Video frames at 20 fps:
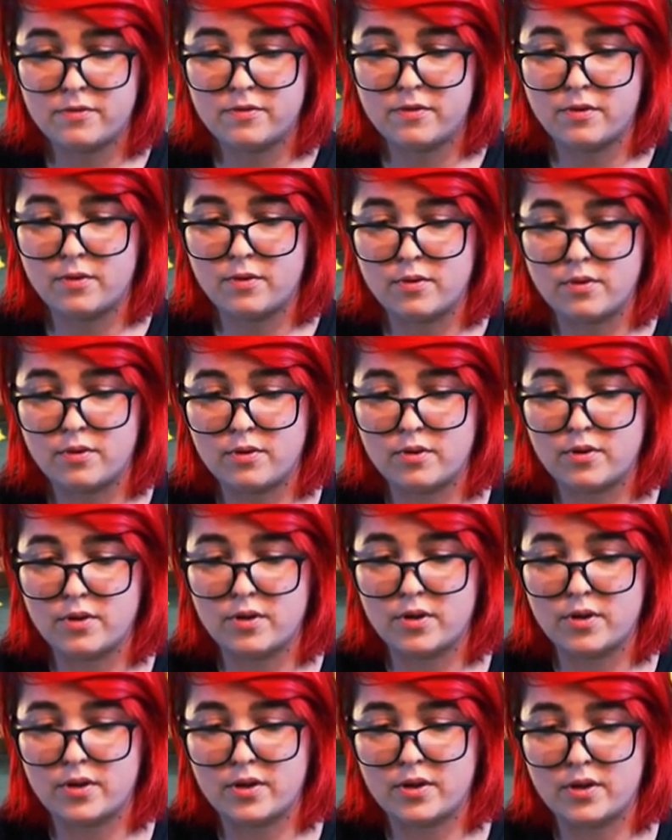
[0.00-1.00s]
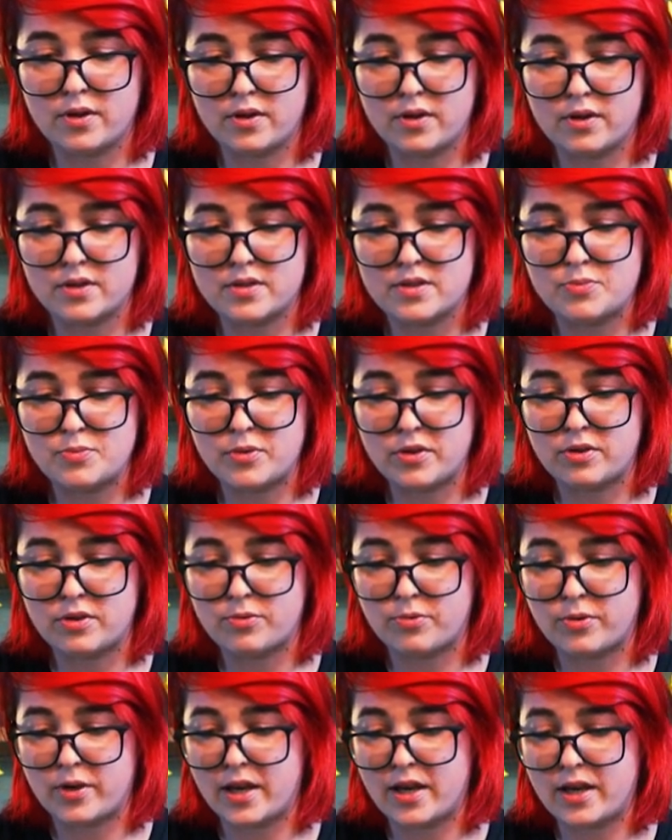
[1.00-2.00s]
for the Smith
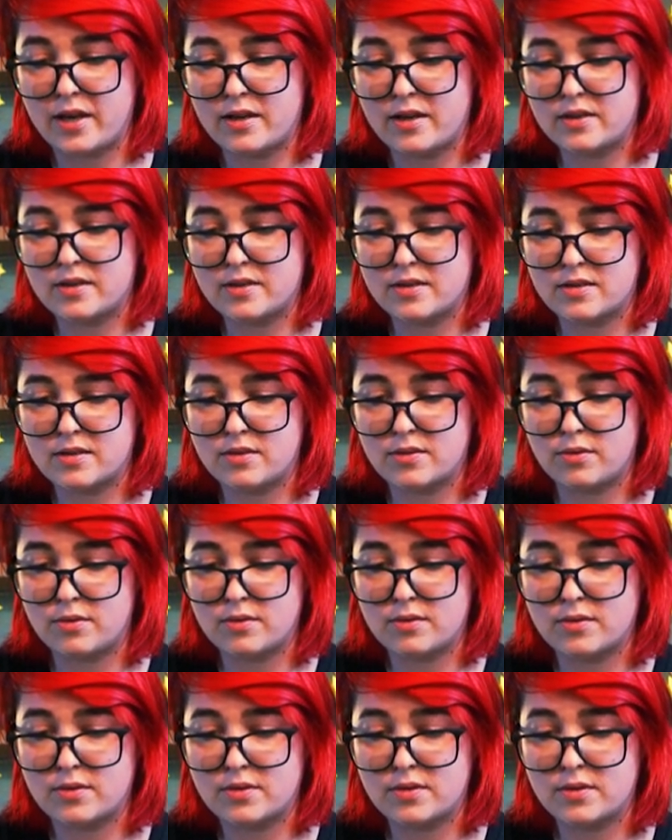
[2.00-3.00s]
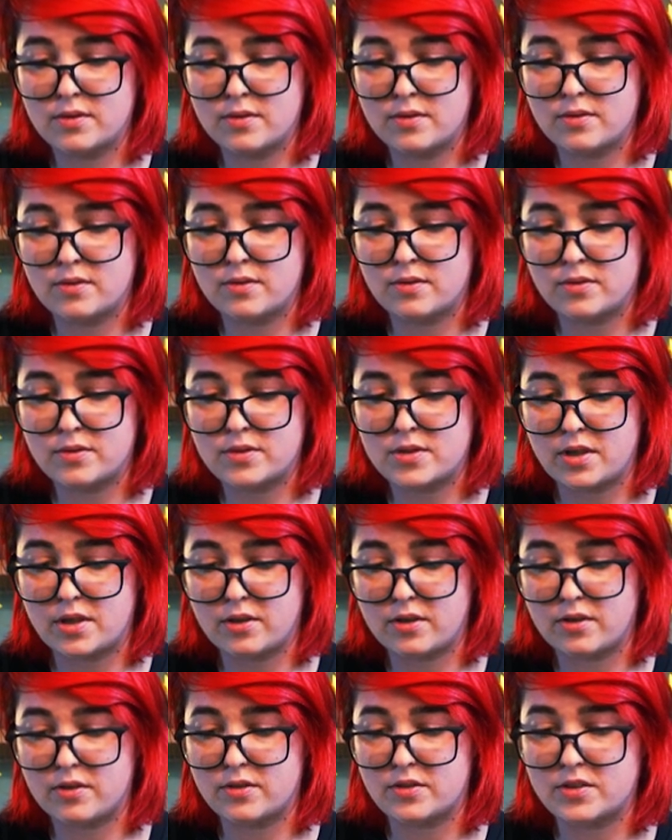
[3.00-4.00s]
Waite
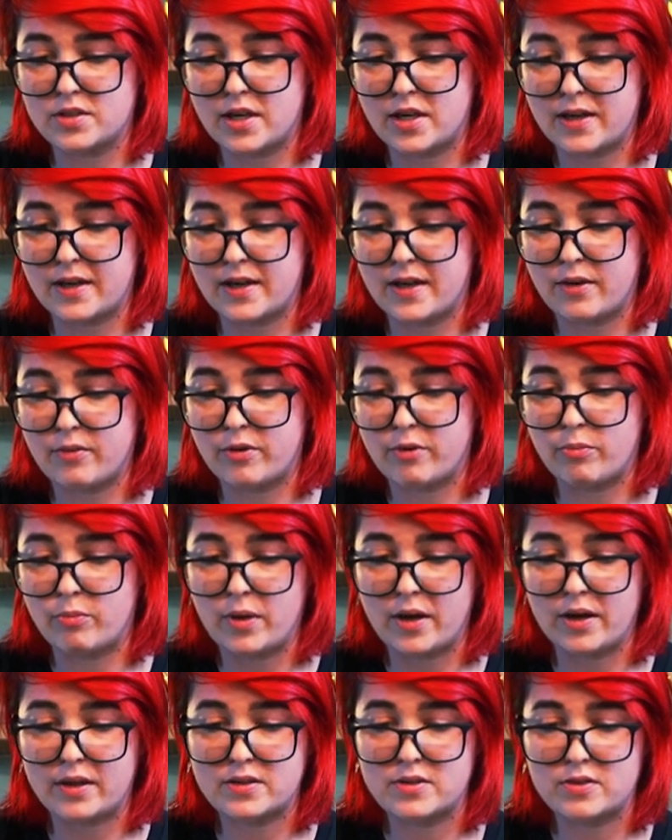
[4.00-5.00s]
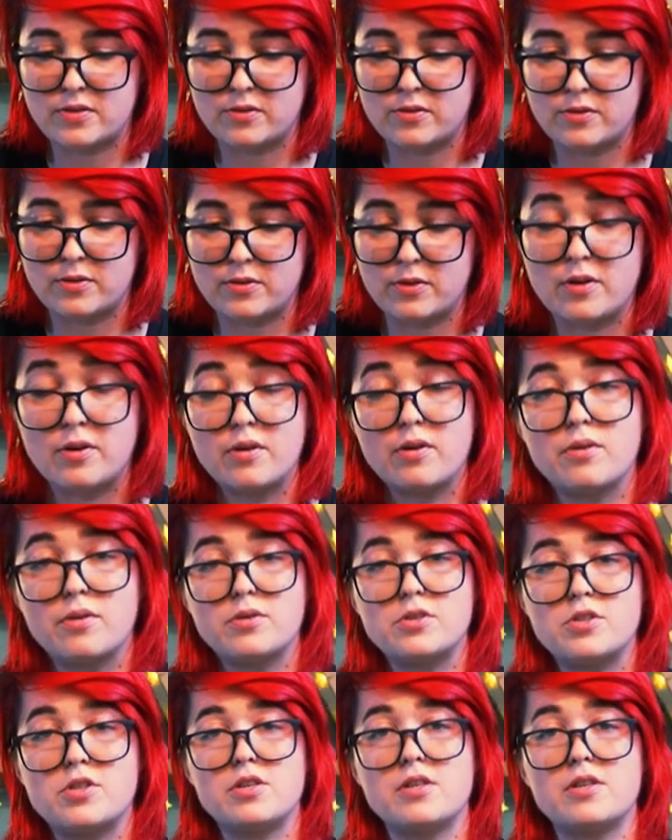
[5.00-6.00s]
tarot deck, I went back to the
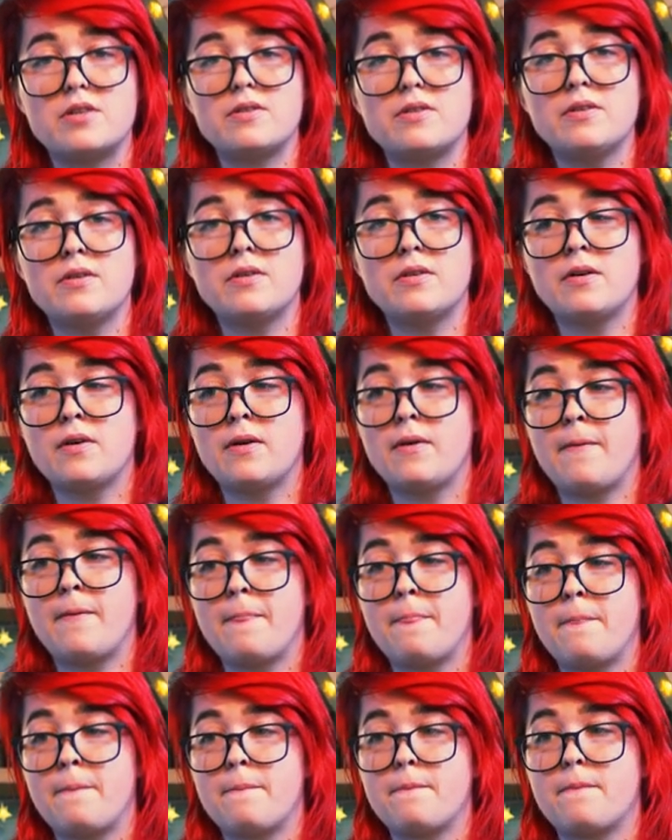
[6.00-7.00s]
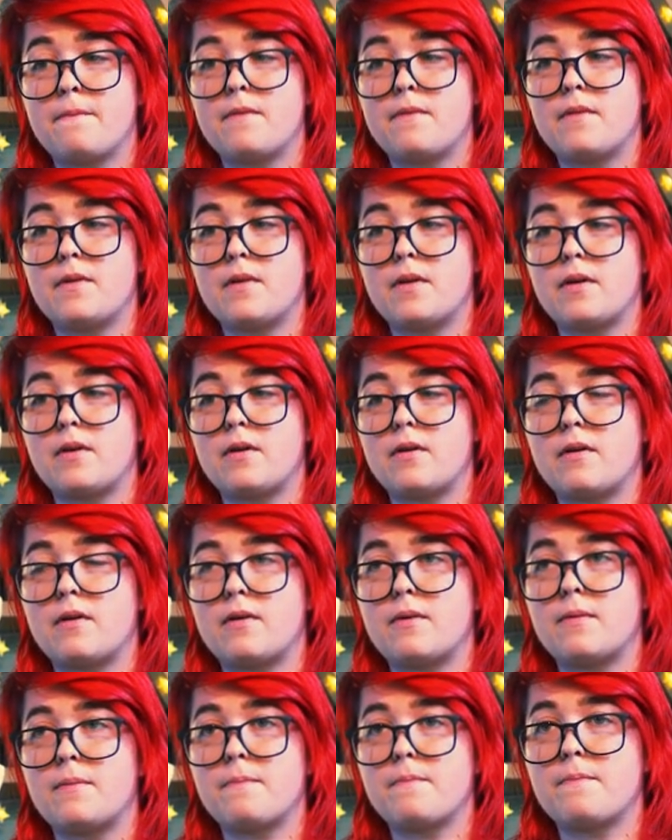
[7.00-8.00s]
OG.
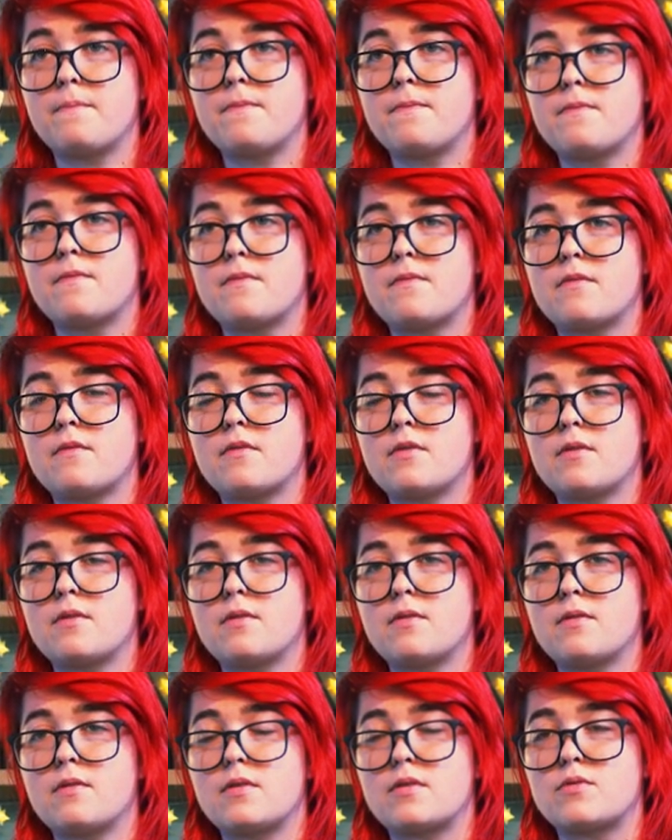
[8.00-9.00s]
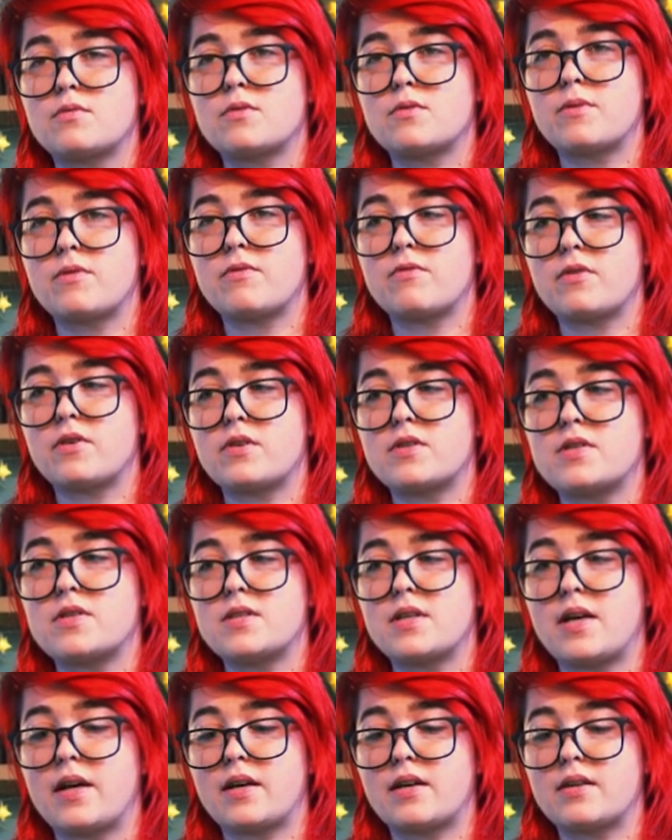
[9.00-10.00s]
Um, this was my first
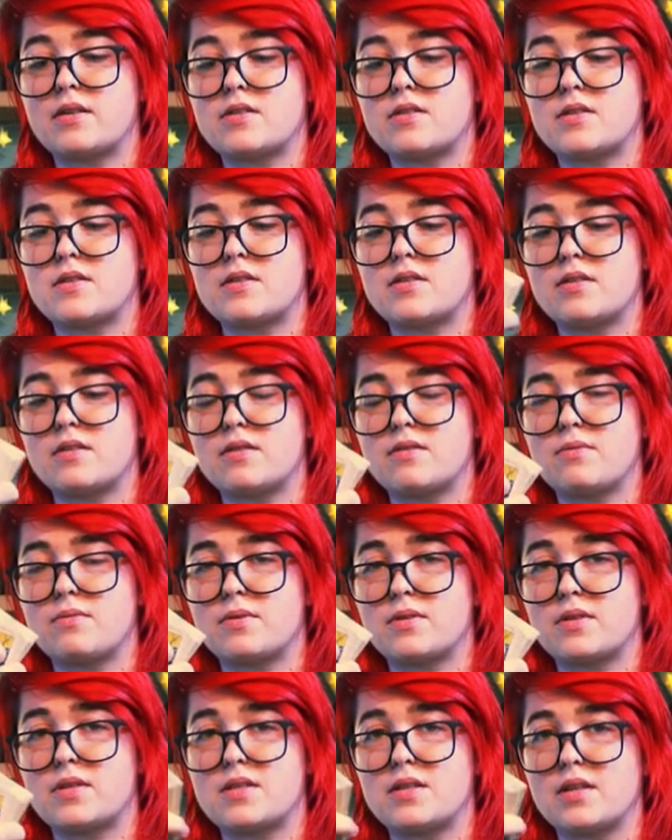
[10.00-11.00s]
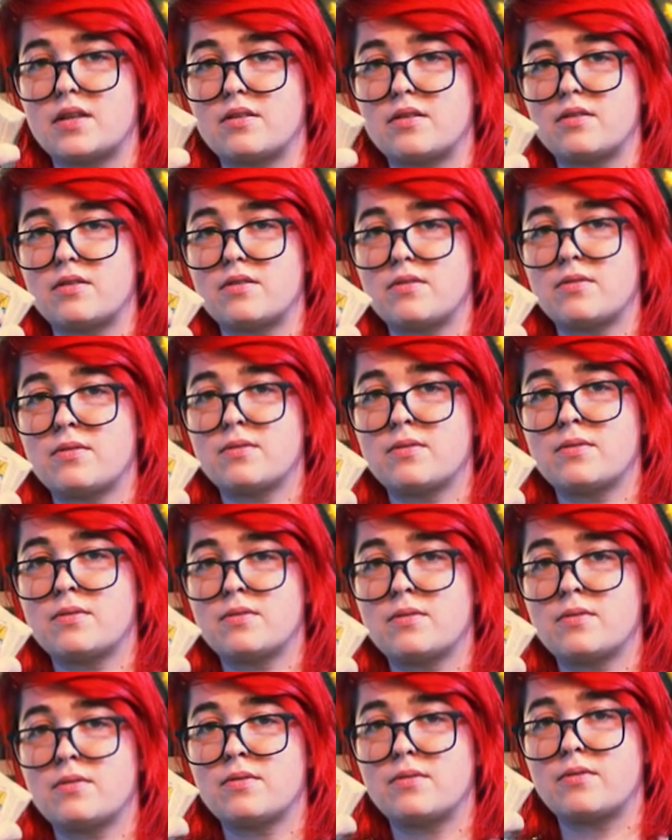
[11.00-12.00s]
deck. It's just a really standard
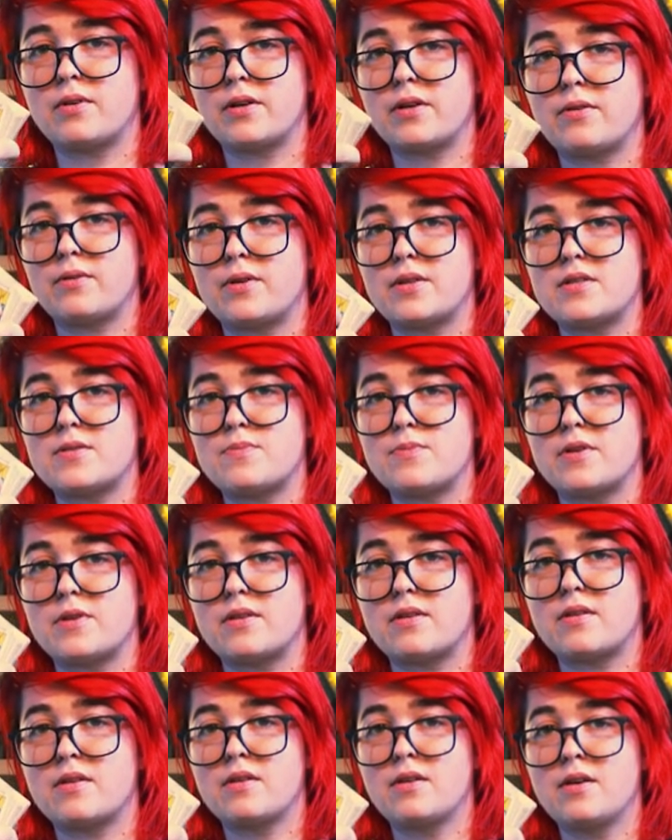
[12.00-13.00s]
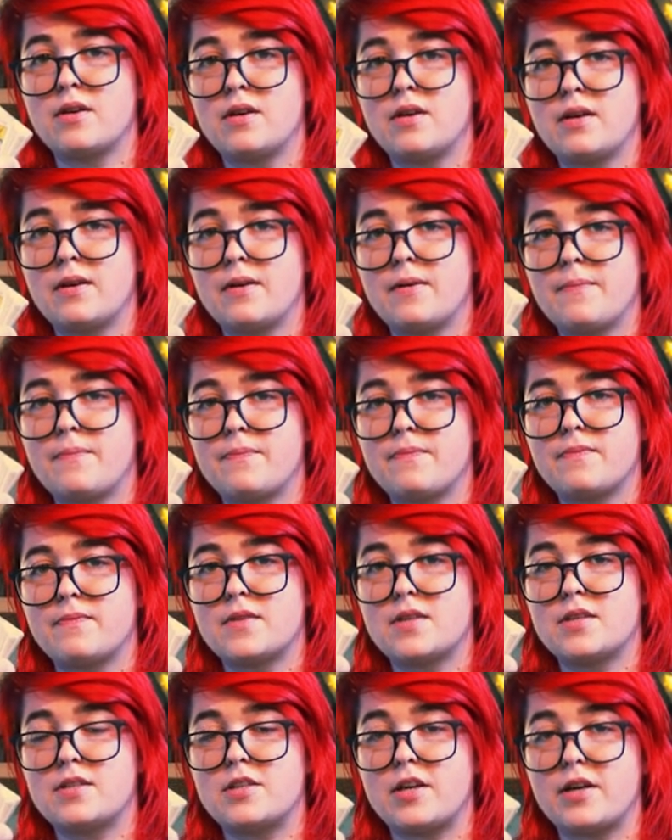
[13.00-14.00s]
Rider Waite Smith
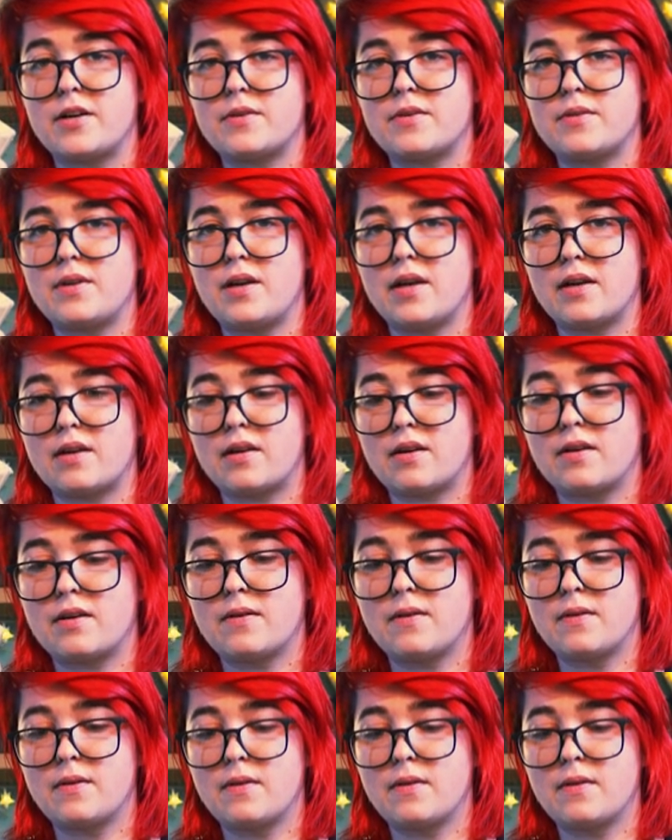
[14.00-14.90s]
tarot deck.